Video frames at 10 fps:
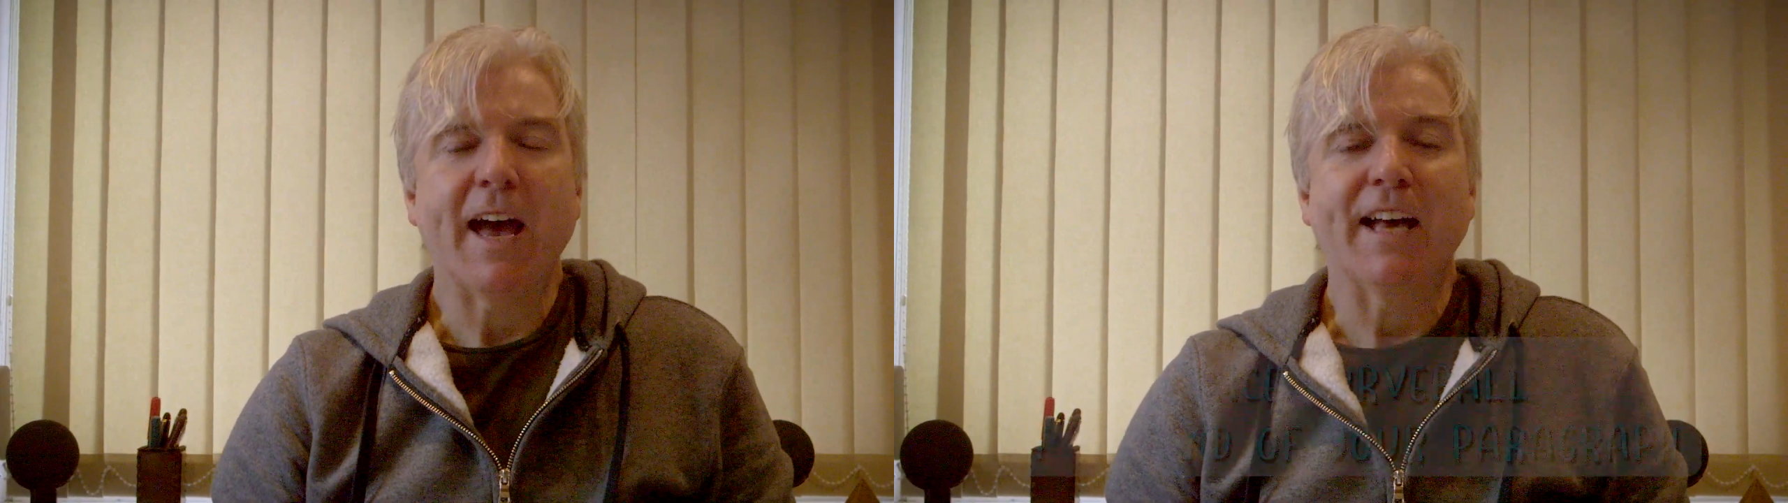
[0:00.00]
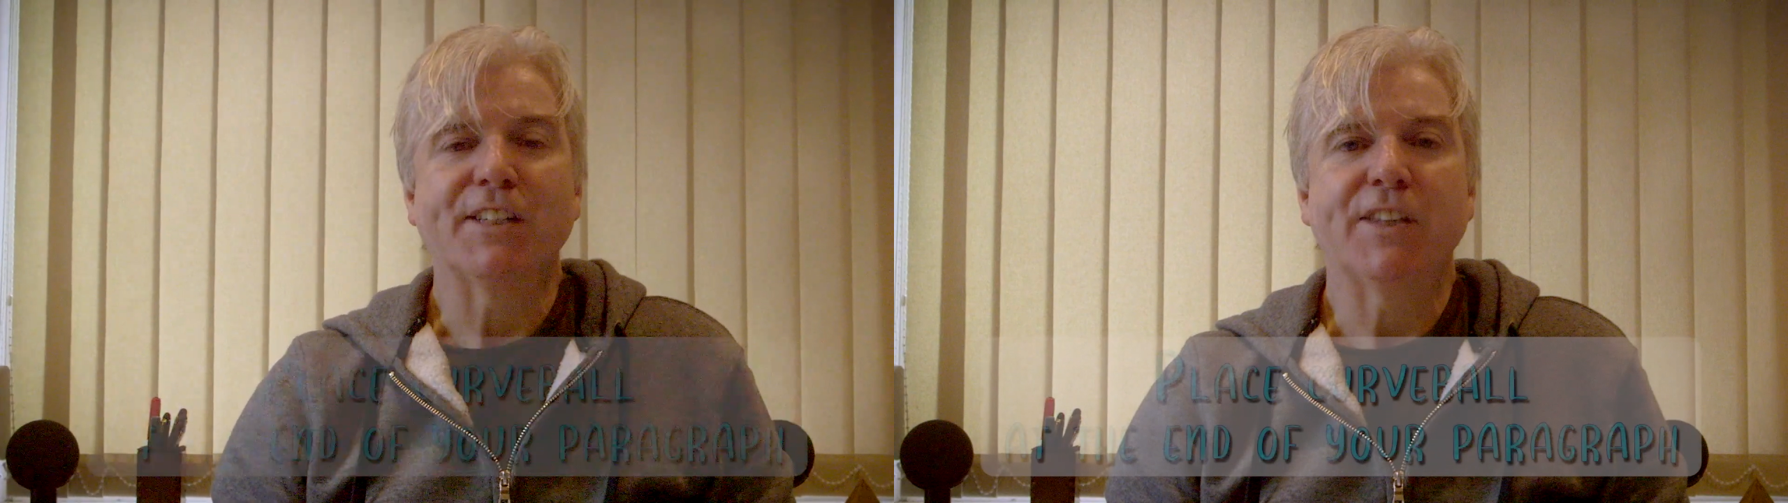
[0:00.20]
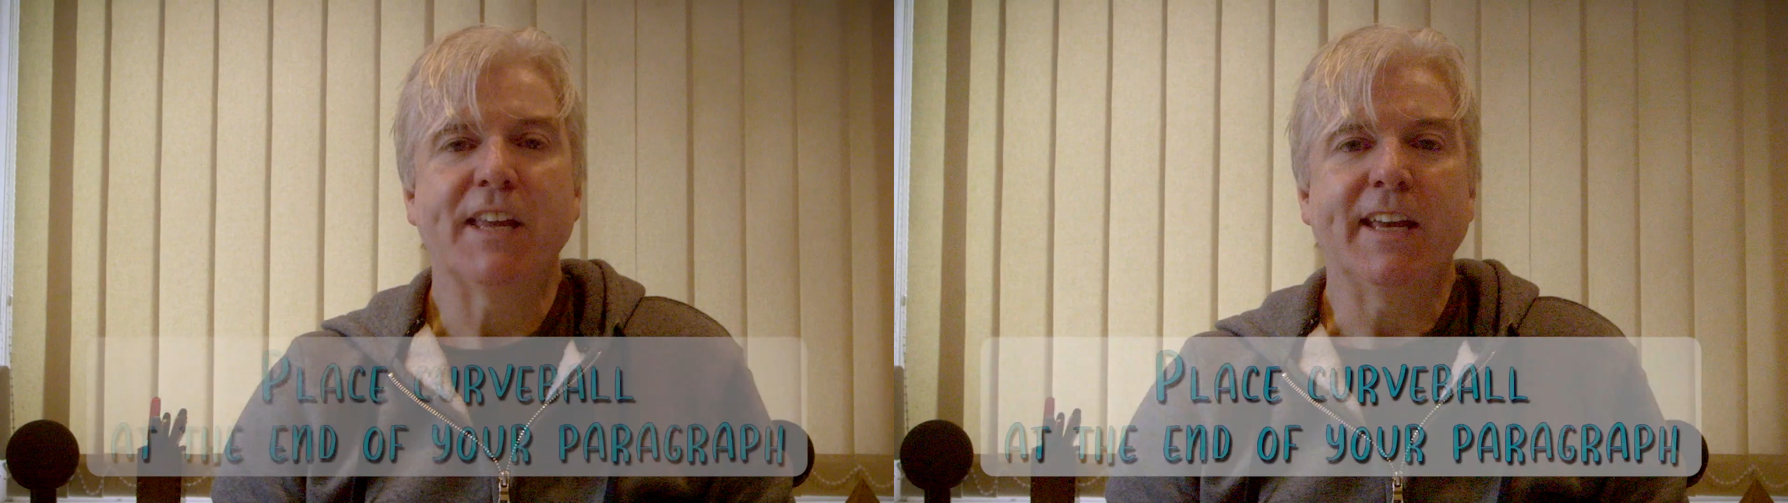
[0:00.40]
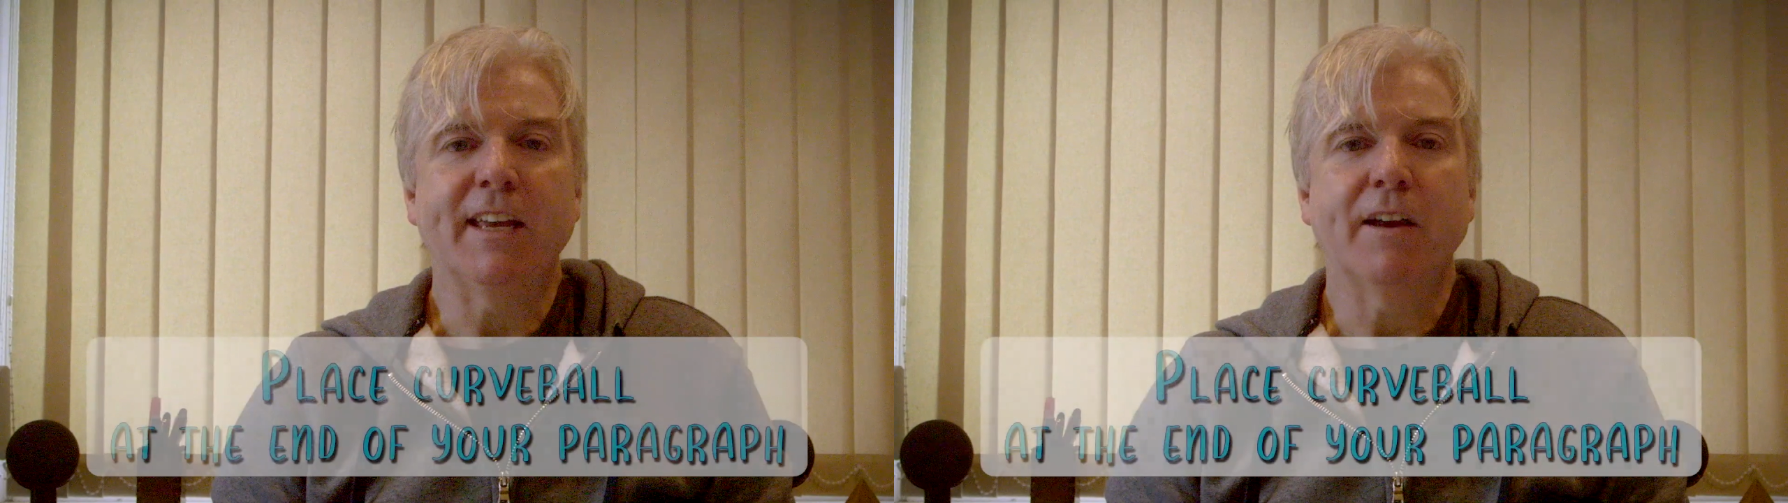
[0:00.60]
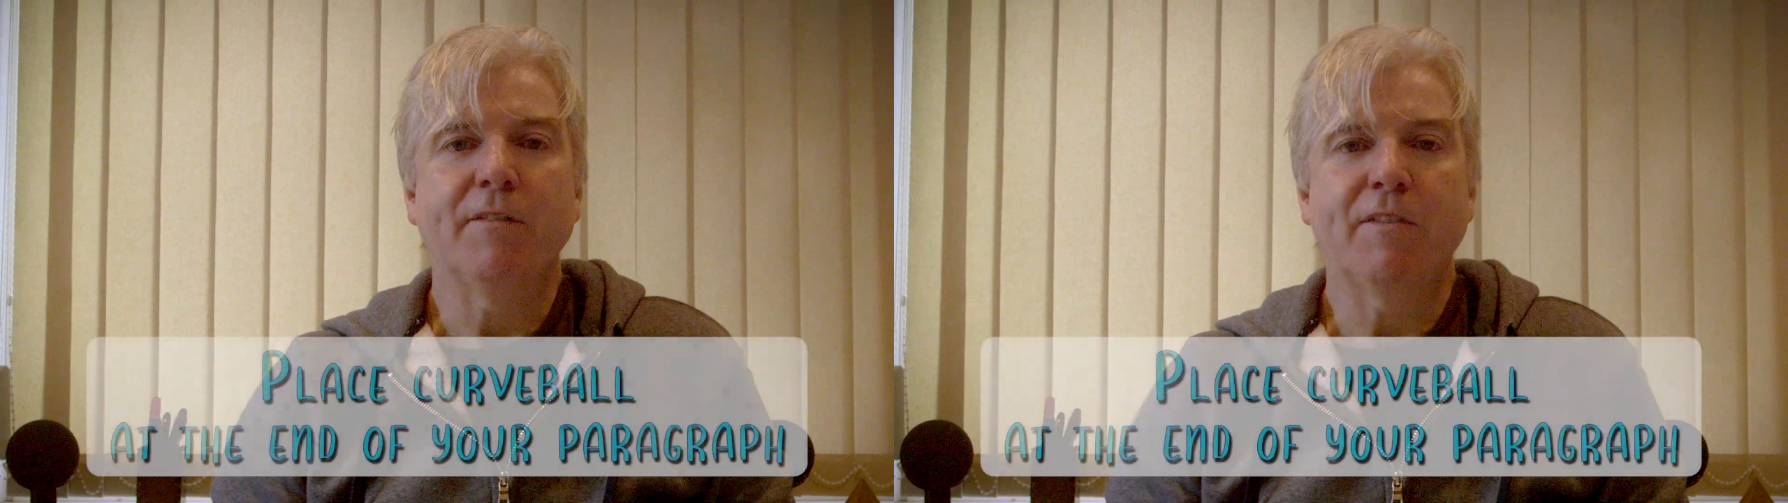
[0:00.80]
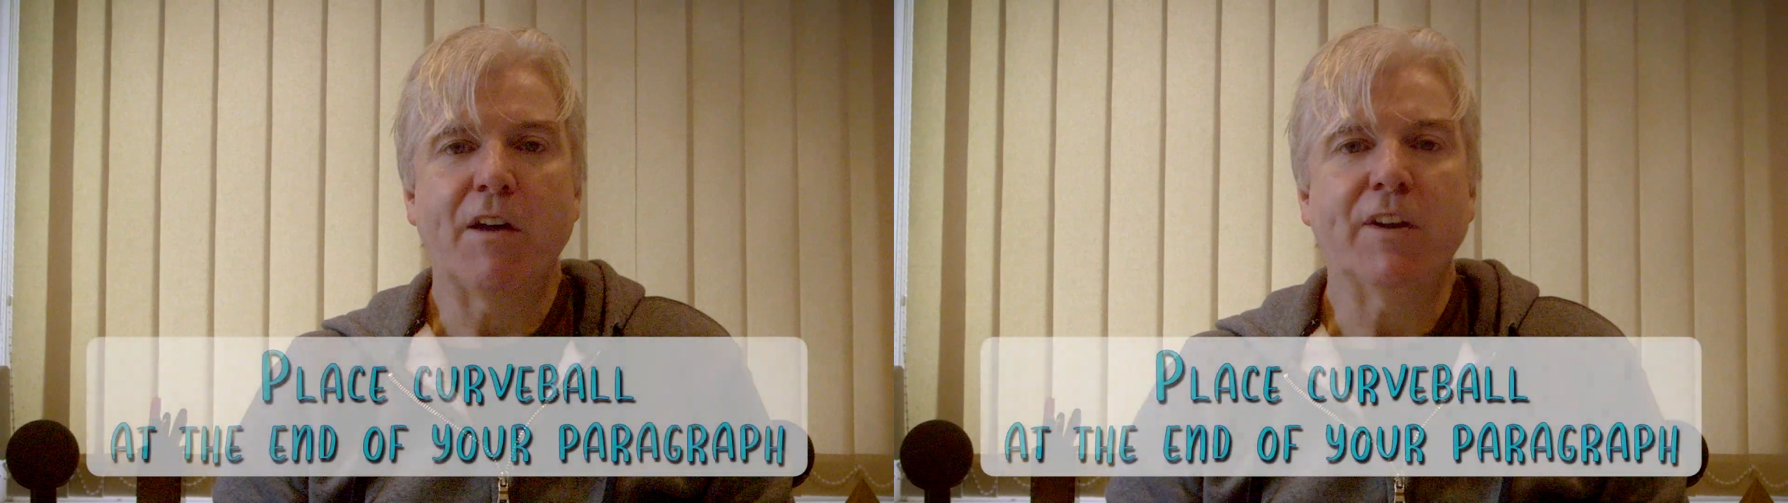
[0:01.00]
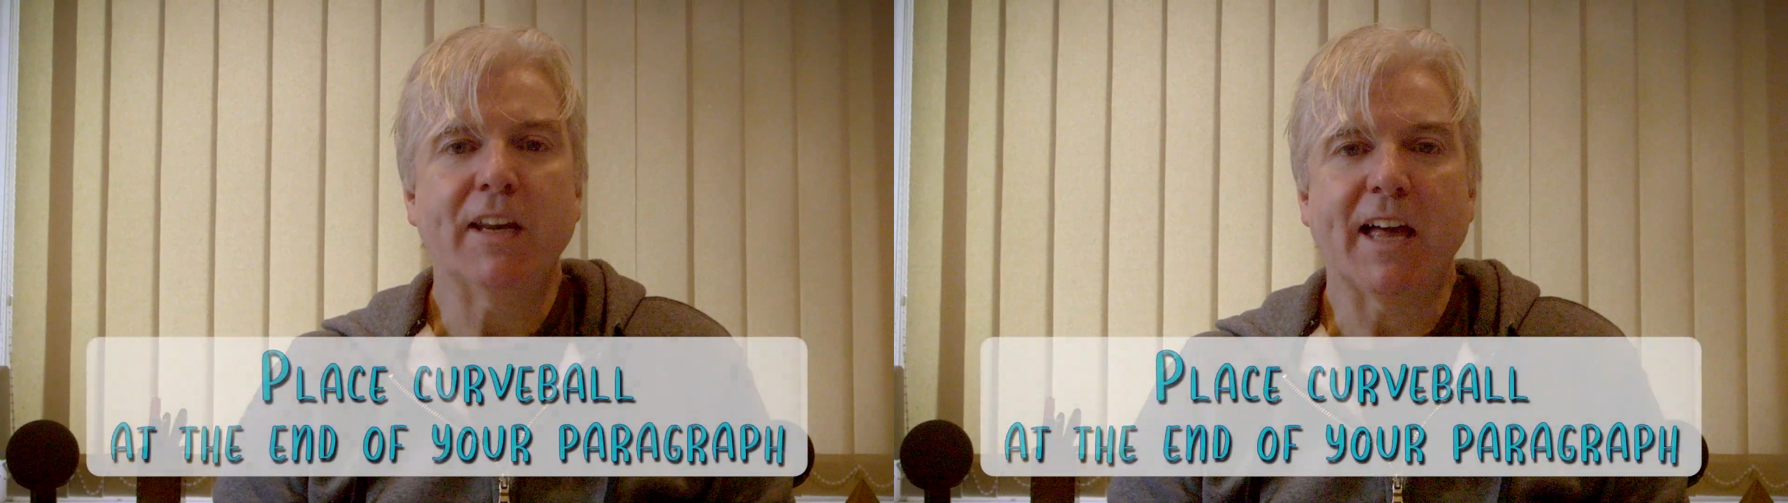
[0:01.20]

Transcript: as the very